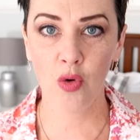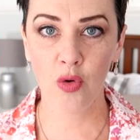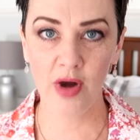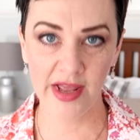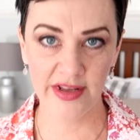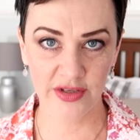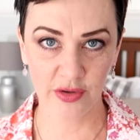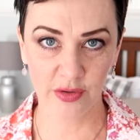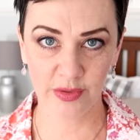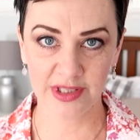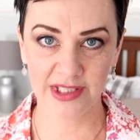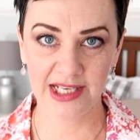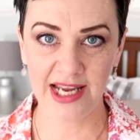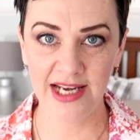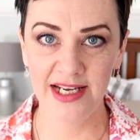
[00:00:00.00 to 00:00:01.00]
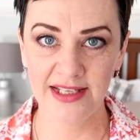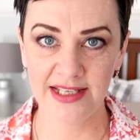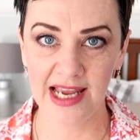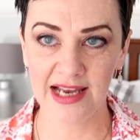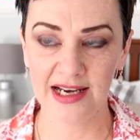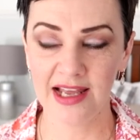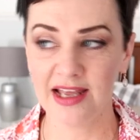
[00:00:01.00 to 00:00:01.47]
all I saw was Laini
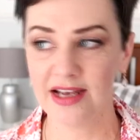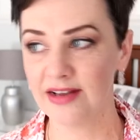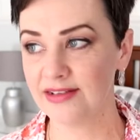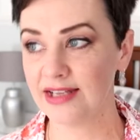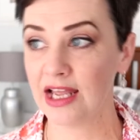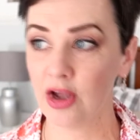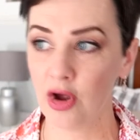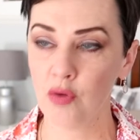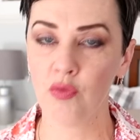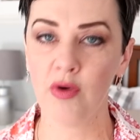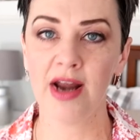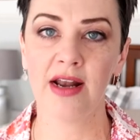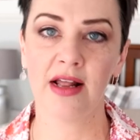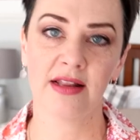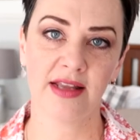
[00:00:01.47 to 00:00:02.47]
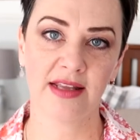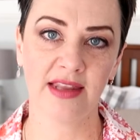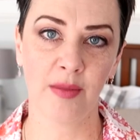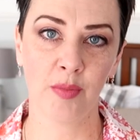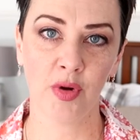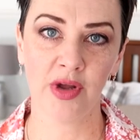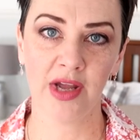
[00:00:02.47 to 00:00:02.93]
Taylor and I was like, right, I'll get
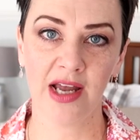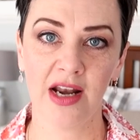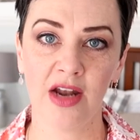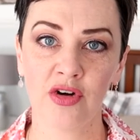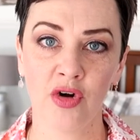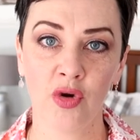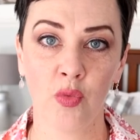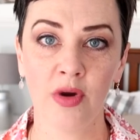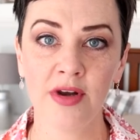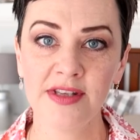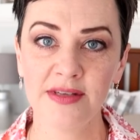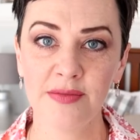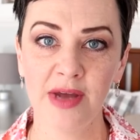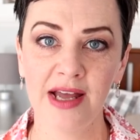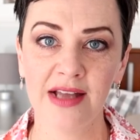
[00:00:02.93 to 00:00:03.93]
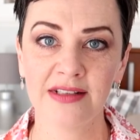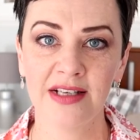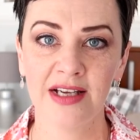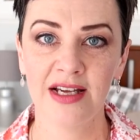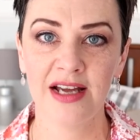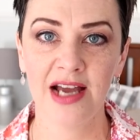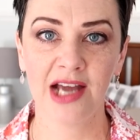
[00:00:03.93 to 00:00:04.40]
that book out. I don't know what it's about.
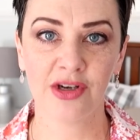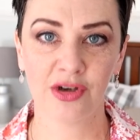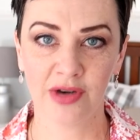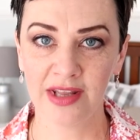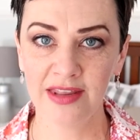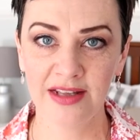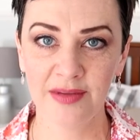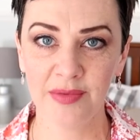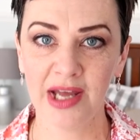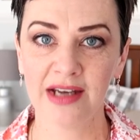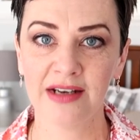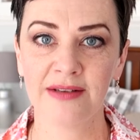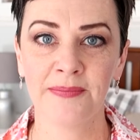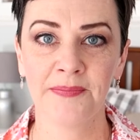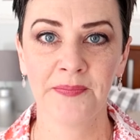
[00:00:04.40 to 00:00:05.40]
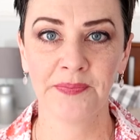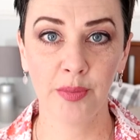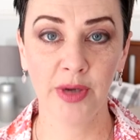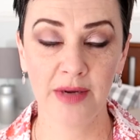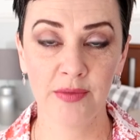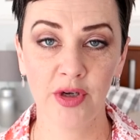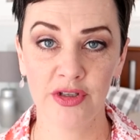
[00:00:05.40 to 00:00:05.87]
I know nothing about it,
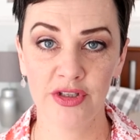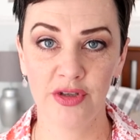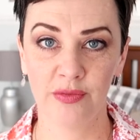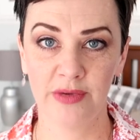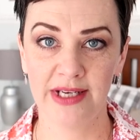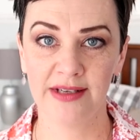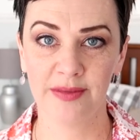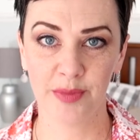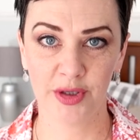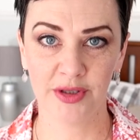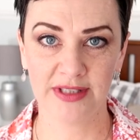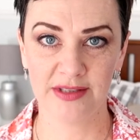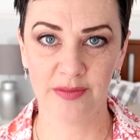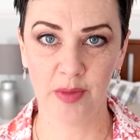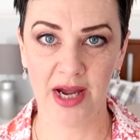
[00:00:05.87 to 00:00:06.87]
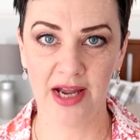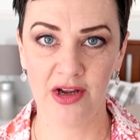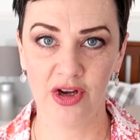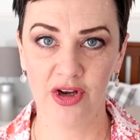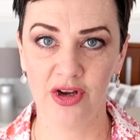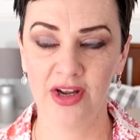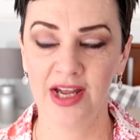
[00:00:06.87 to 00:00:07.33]
but I'm going to read it because it's by
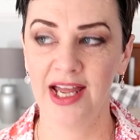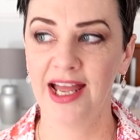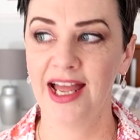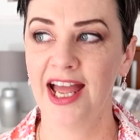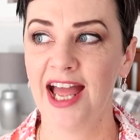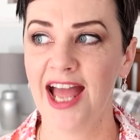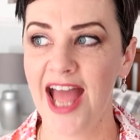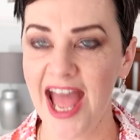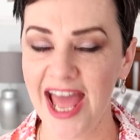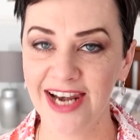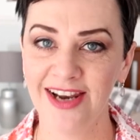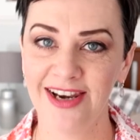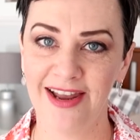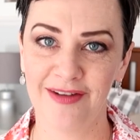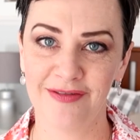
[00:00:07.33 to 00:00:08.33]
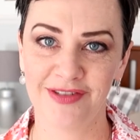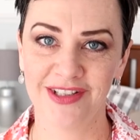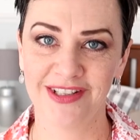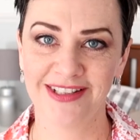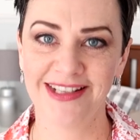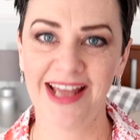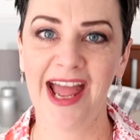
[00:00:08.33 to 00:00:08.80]
her. And I loved
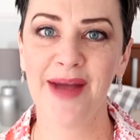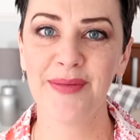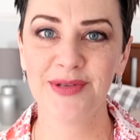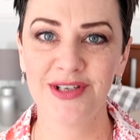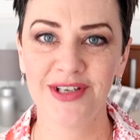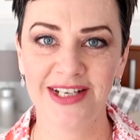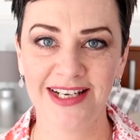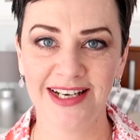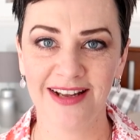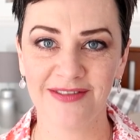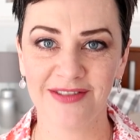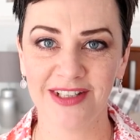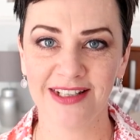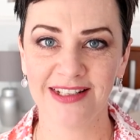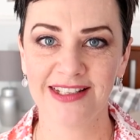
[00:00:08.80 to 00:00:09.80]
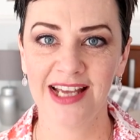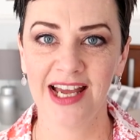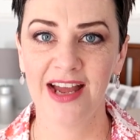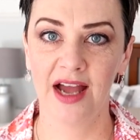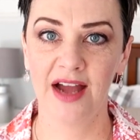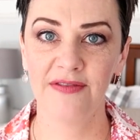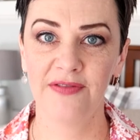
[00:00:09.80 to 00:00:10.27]
it, absolutely loved it.
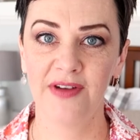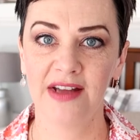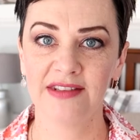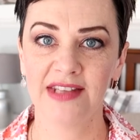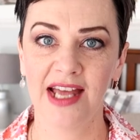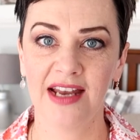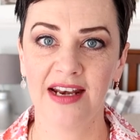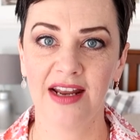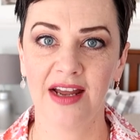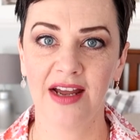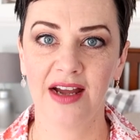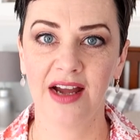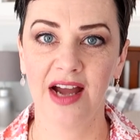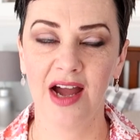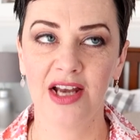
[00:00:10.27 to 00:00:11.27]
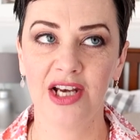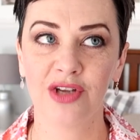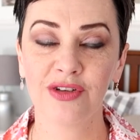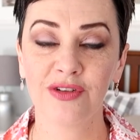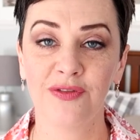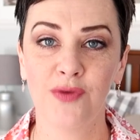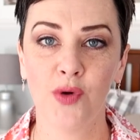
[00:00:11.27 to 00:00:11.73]
I found that I
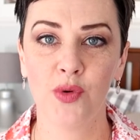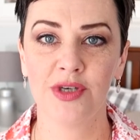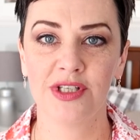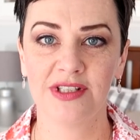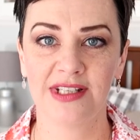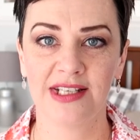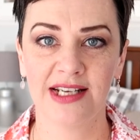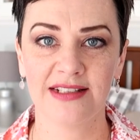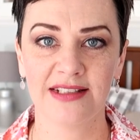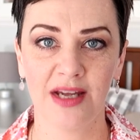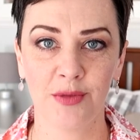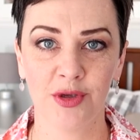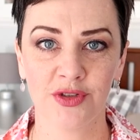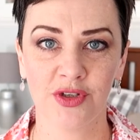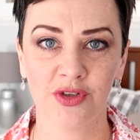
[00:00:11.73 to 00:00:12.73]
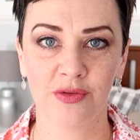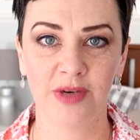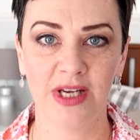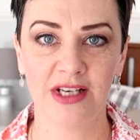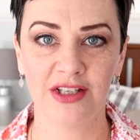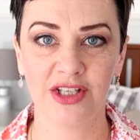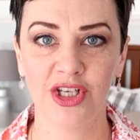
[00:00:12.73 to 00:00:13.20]
looked forward to the next time I was going to
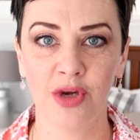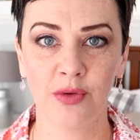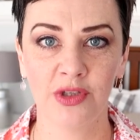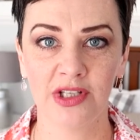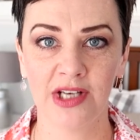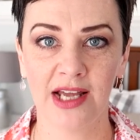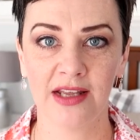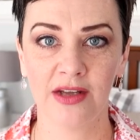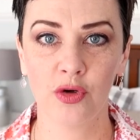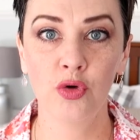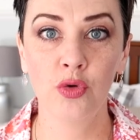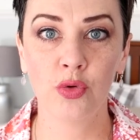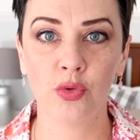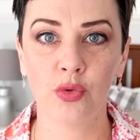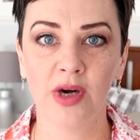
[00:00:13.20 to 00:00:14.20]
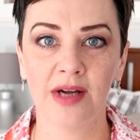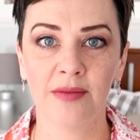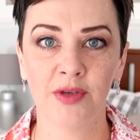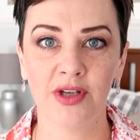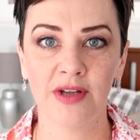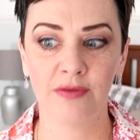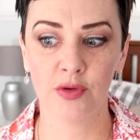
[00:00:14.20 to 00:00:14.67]
read it. You know when you're like, oh, I'm
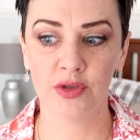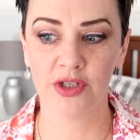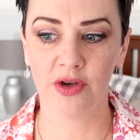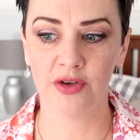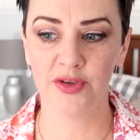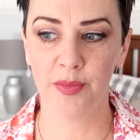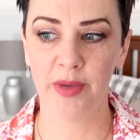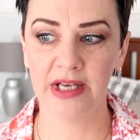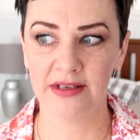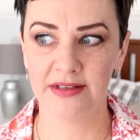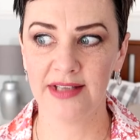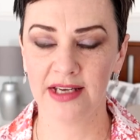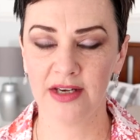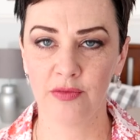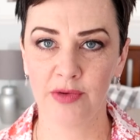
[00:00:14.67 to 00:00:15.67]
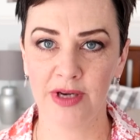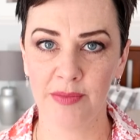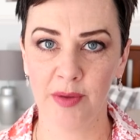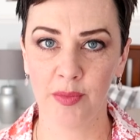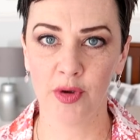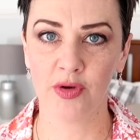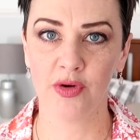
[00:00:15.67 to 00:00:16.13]
looking forward to going to bed because I can read
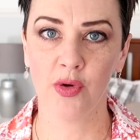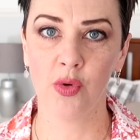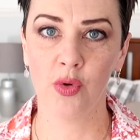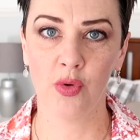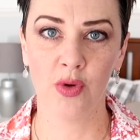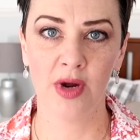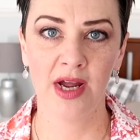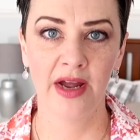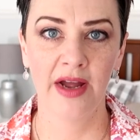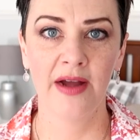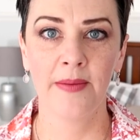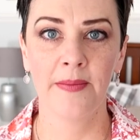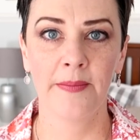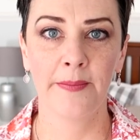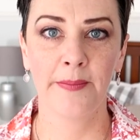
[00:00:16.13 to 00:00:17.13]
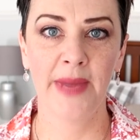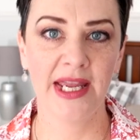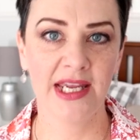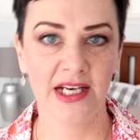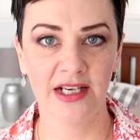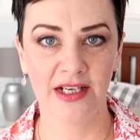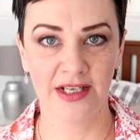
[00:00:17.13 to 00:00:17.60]
my book or
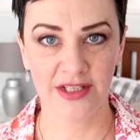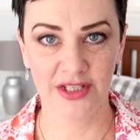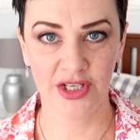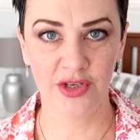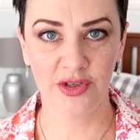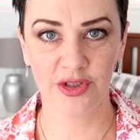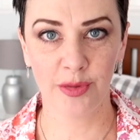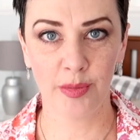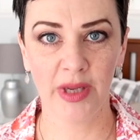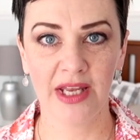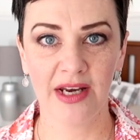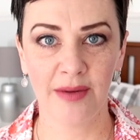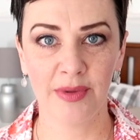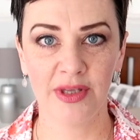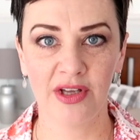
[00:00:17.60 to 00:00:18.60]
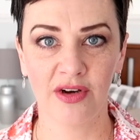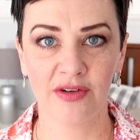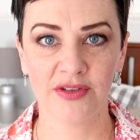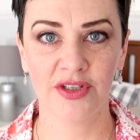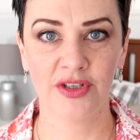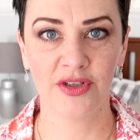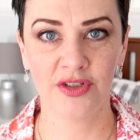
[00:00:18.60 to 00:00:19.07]
making an excuse to pick it up in the
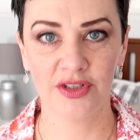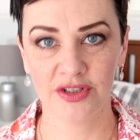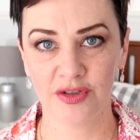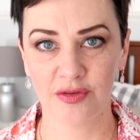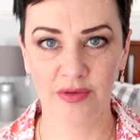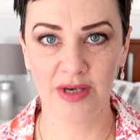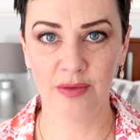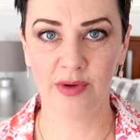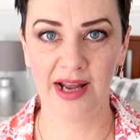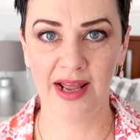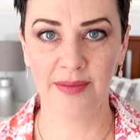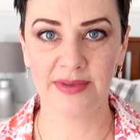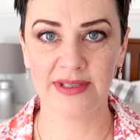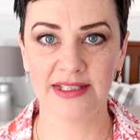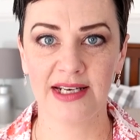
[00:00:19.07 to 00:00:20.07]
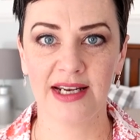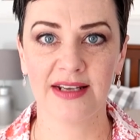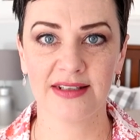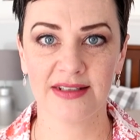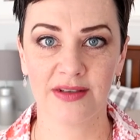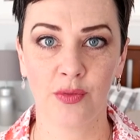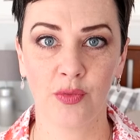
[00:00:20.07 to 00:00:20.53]
afternoon just to read what happens
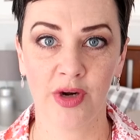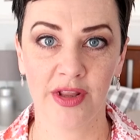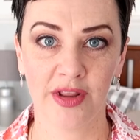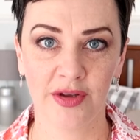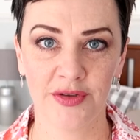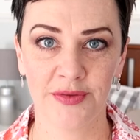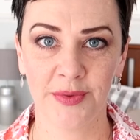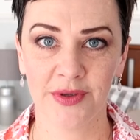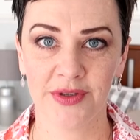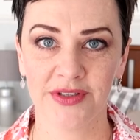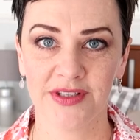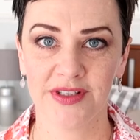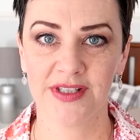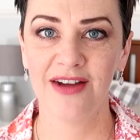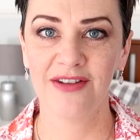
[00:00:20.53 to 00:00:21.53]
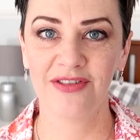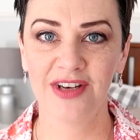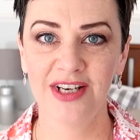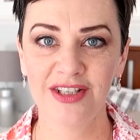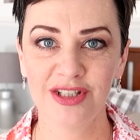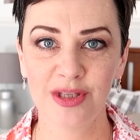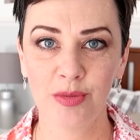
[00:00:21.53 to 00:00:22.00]
next. One of those books.
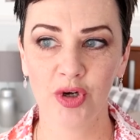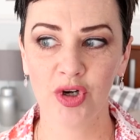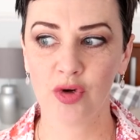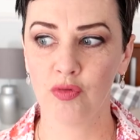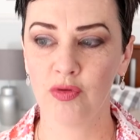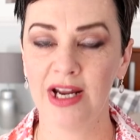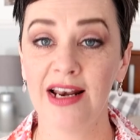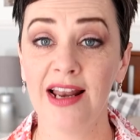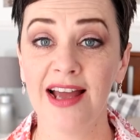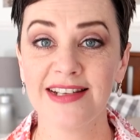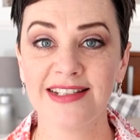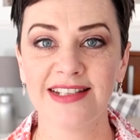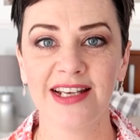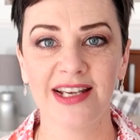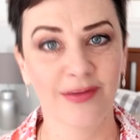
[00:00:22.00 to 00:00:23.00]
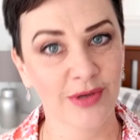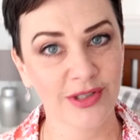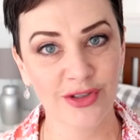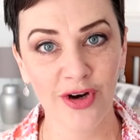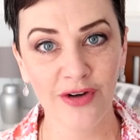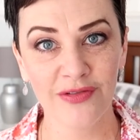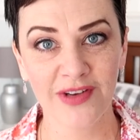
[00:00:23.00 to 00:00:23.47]
Finished the book, realized it was
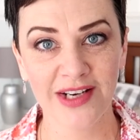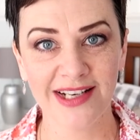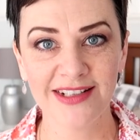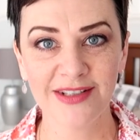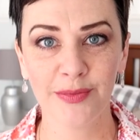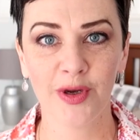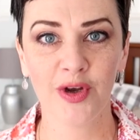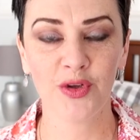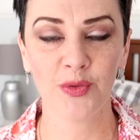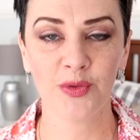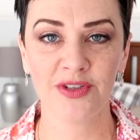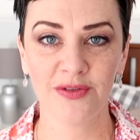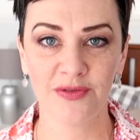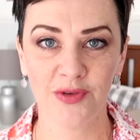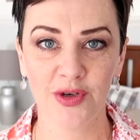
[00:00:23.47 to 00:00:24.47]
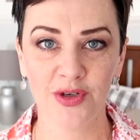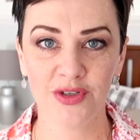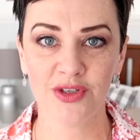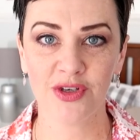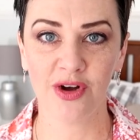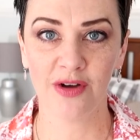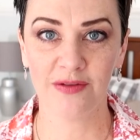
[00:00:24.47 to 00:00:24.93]
not finished because it was the
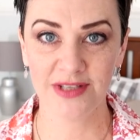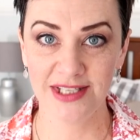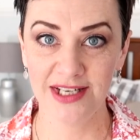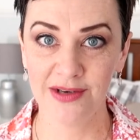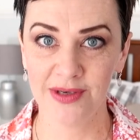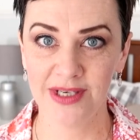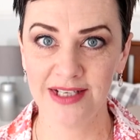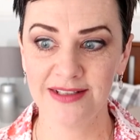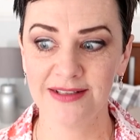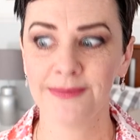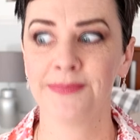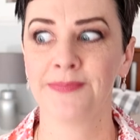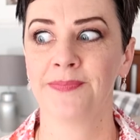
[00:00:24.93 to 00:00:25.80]
first of a series